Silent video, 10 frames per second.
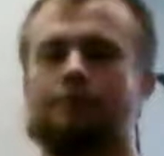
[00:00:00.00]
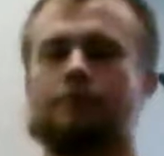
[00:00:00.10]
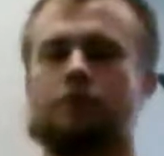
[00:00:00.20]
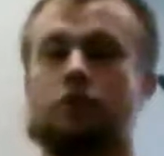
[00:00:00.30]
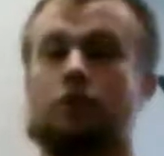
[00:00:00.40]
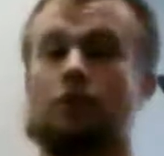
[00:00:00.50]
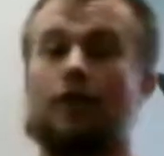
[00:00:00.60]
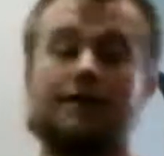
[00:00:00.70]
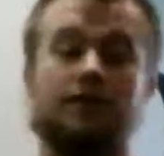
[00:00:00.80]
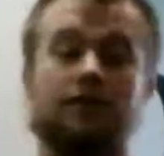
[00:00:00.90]
so
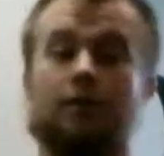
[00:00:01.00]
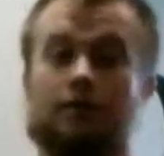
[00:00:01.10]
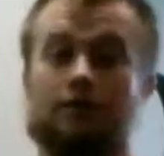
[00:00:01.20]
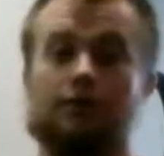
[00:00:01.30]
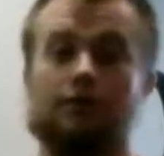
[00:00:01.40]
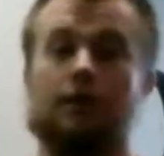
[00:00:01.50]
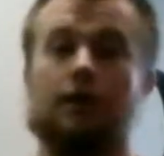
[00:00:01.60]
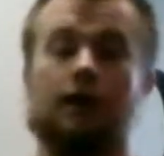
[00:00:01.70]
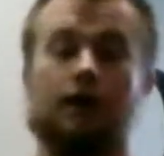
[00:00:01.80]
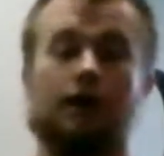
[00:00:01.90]
that's important.
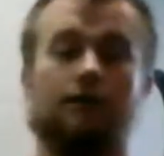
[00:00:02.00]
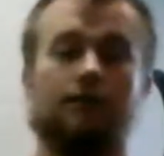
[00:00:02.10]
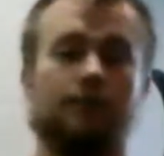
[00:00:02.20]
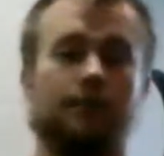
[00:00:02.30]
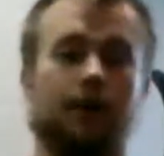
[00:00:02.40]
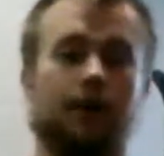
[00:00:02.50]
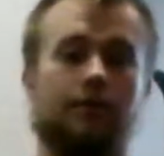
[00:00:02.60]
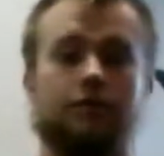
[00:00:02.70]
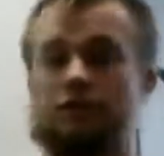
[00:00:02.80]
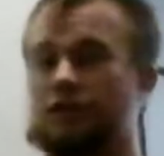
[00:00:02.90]

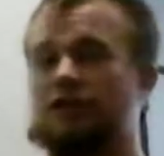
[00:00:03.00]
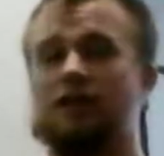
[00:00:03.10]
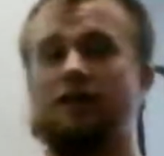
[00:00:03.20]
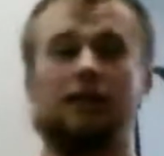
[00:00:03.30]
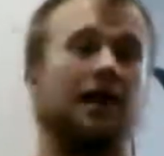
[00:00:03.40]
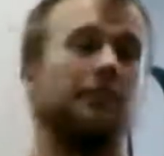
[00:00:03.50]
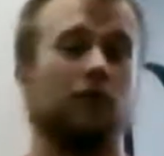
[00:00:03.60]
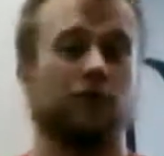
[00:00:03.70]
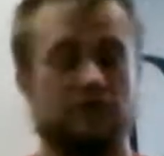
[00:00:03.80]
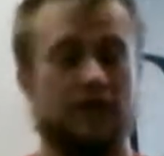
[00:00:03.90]
If you start taking a lot
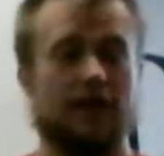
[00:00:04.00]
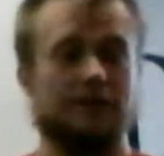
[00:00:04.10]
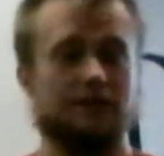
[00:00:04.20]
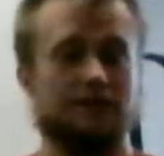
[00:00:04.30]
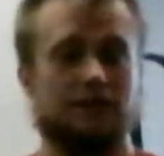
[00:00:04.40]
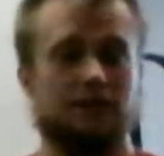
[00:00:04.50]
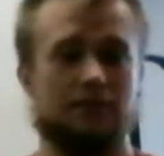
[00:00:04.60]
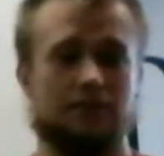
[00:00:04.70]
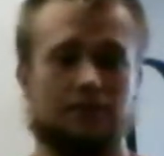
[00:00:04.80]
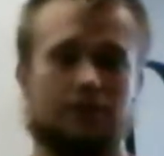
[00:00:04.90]
more than that,
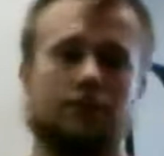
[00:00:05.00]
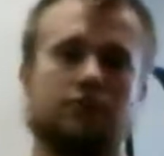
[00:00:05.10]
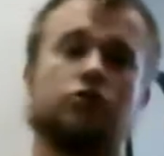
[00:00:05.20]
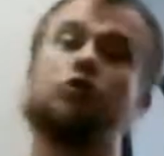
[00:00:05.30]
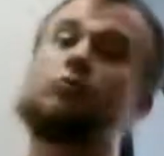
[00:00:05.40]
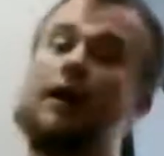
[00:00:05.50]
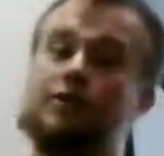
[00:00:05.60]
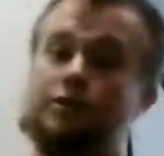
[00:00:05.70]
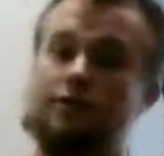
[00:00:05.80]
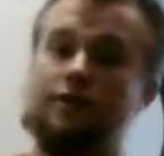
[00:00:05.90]
sometimes too
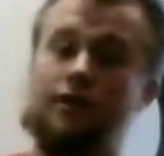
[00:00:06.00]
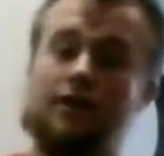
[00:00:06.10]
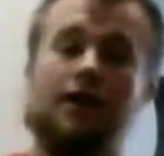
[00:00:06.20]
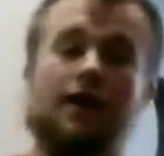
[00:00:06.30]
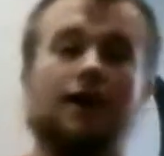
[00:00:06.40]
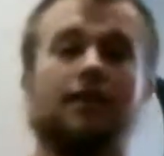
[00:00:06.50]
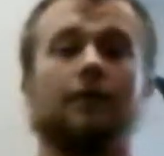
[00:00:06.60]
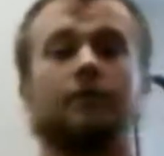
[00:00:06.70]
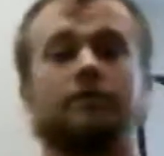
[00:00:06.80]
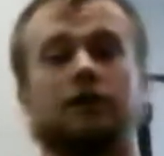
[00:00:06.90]
much, and then
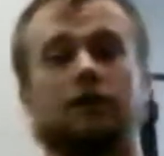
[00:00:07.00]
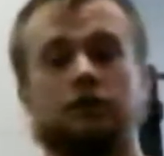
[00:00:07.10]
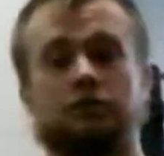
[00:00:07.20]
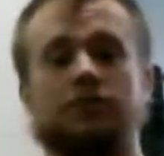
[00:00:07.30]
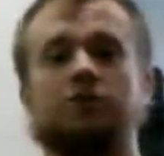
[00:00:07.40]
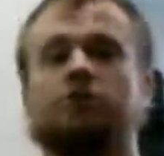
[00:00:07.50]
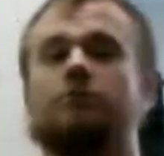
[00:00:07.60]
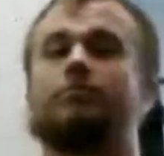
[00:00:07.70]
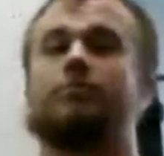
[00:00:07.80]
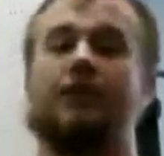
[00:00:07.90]
when we start getting too much,
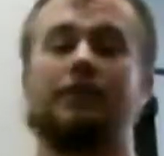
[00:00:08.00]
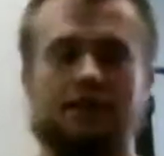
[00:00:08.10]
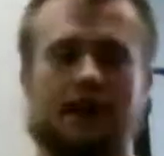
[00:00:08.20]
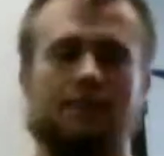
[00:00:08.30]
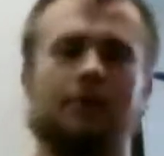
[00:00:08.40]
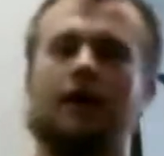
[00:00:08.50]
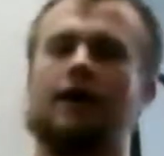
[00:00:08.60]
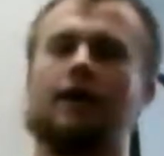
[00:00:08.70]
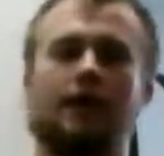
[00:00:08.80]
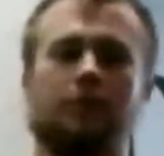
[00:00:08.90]
bad things happen. I
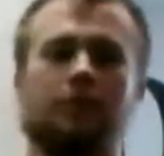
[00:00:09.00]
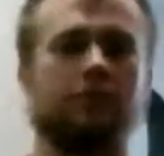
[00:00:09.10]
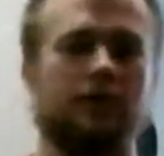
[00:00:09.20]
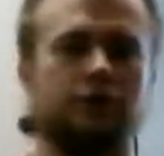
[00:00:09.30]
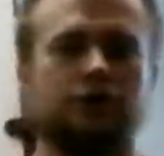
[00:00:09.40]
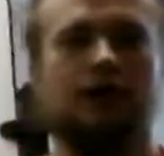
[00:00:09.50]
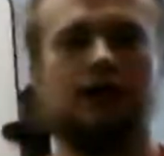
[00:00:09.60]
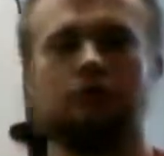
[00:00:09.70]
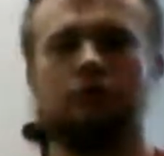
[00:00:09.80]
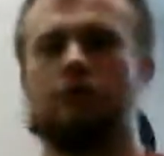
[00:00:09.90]
had high blood pressure in high
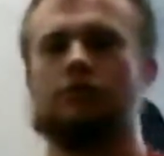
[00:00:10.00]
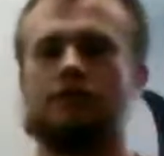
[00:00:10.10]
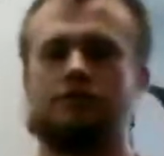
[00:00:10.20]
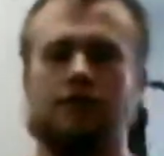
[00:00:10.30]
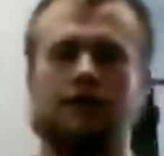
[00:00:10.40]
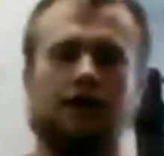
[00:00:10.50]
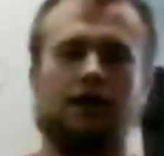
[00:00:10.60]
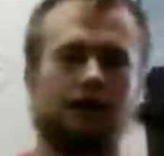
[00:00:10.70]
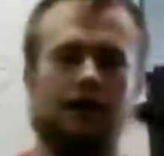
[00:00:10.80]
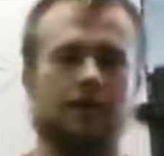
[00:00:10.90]
school because I was taking in
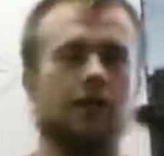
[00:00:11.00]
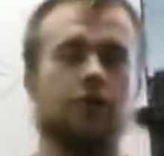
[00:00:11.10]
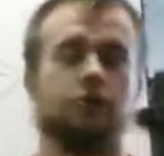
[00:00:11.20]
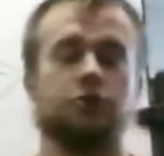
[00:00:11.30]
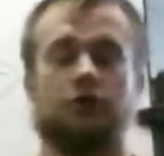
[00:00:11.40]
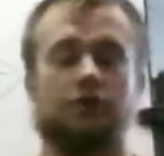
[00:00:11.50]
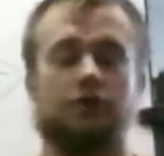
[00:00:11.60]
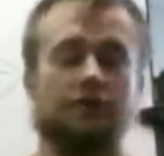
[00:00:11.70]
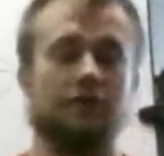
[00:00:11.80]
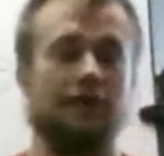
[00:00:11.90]
like
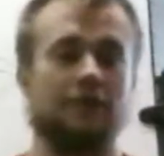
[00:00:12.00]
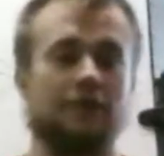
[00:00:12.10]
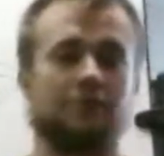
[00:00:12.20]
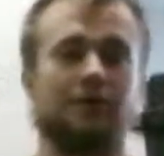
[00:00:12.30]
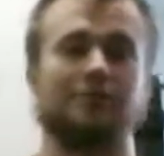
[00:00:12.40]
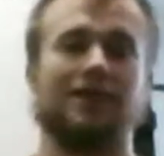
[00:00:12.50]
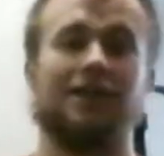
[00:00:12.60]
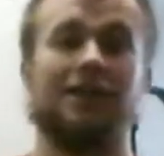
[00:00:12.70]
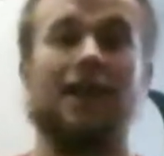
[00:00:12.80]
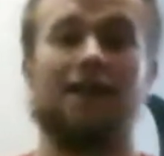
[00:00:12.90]
250 grams of protein a
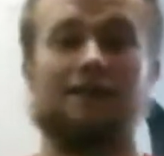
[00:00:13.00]
day.